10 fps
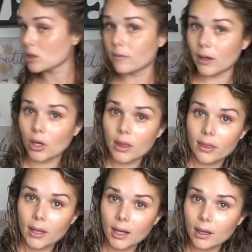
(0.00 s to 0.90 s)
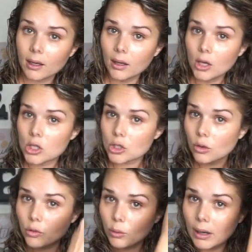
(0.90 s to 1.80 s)
is very thick, so
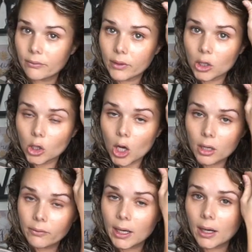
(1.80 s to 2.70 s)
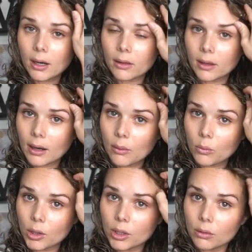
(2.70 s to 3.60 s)
if you have a lot of hair, then I
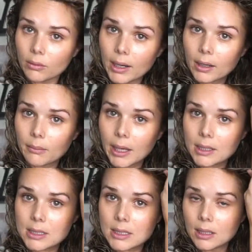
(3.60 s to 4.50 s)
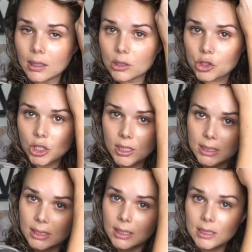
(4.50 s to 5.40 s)
would recommend
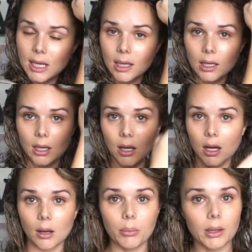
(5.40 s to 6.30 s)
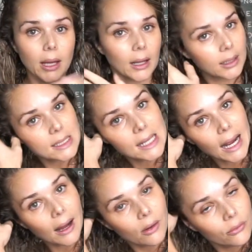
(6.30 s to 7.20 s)
just taking up at least
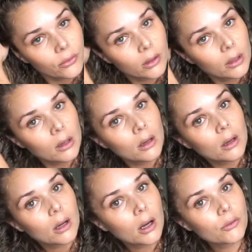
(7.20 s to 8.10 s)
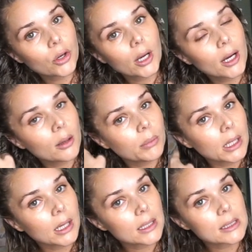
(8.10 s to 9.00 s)
half of your hair
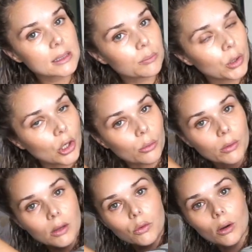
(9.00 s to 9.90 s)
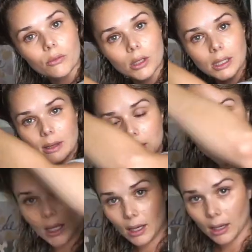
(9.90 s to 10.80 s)
because, you know, if you have really thick
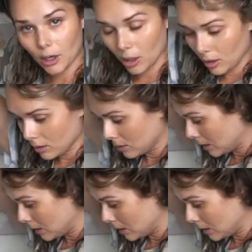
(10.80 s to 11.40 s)
hair,